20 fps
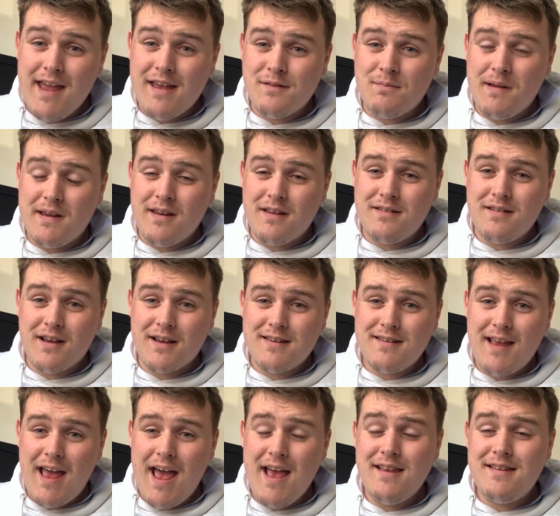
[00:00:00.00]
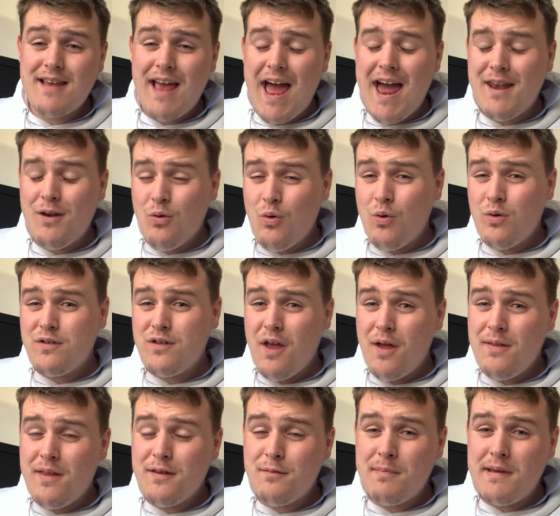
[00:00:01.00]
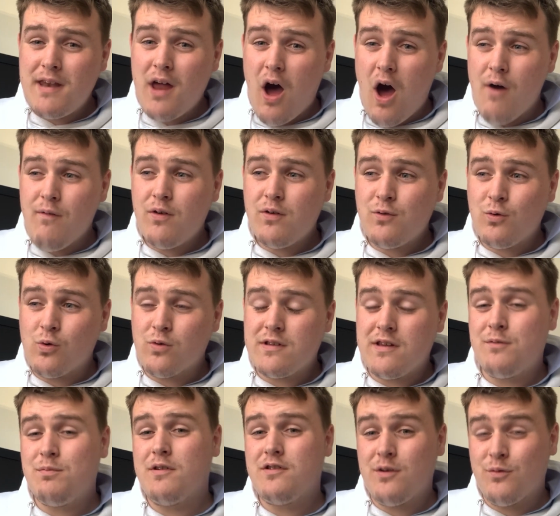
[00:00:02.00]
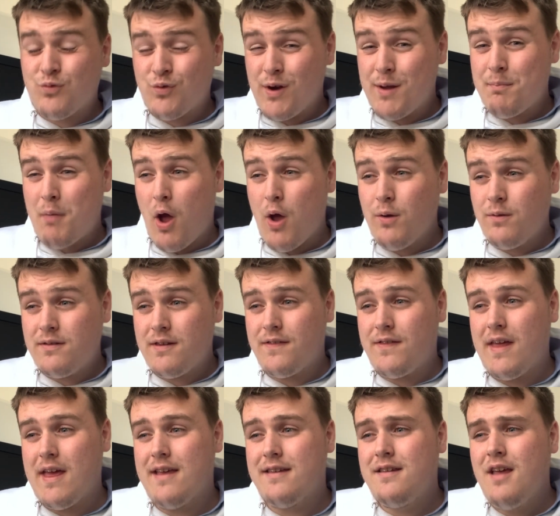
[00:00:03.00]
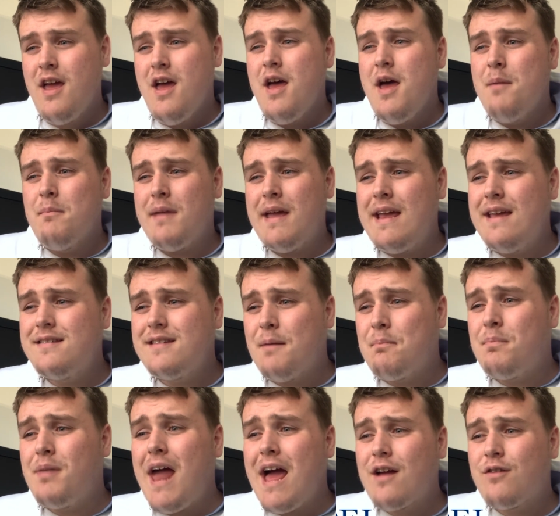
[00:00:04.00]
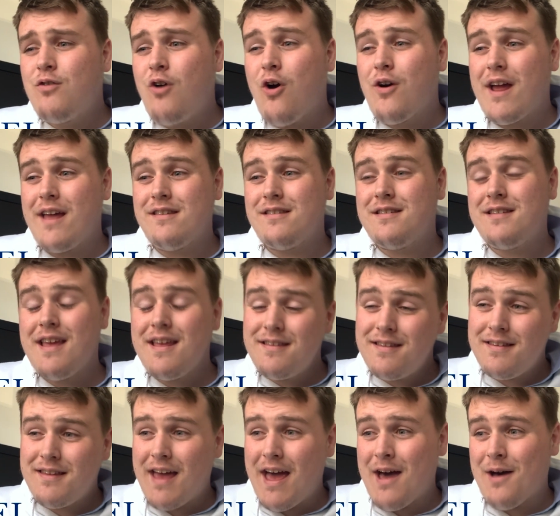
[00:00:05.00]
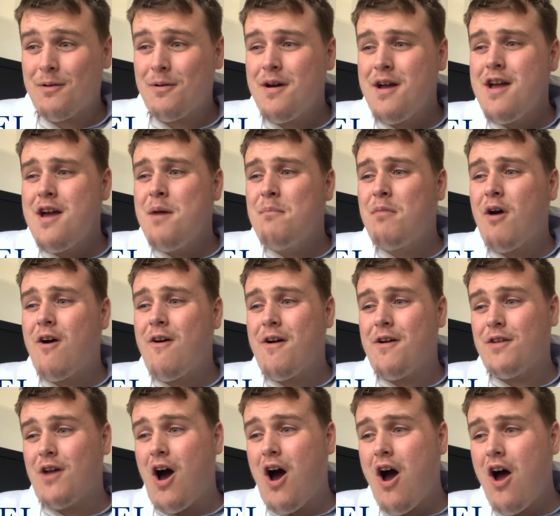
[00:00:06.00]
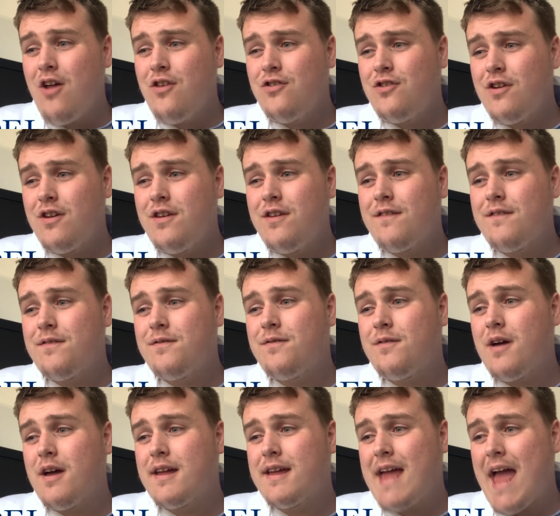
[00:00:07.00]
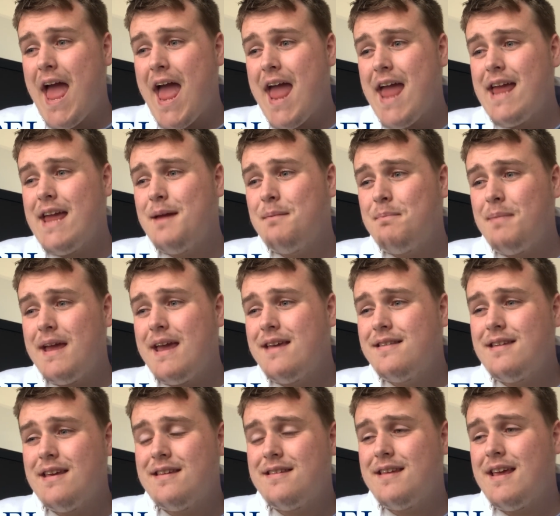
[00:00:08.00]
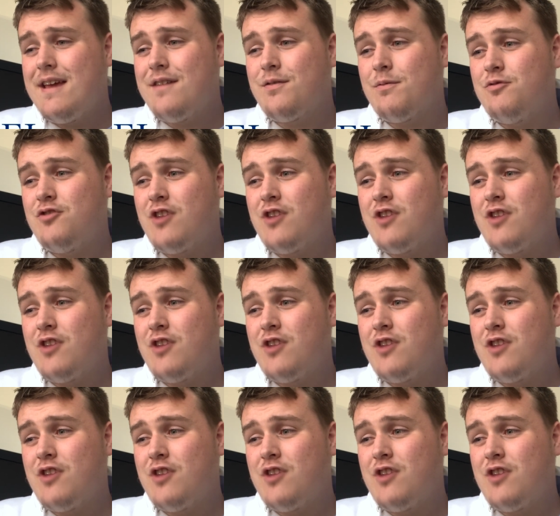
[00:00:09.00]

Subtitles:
has been a success, and also there's been other sources which have reposted this, but he said BlackRock and Citadel borrowed 100k BTC from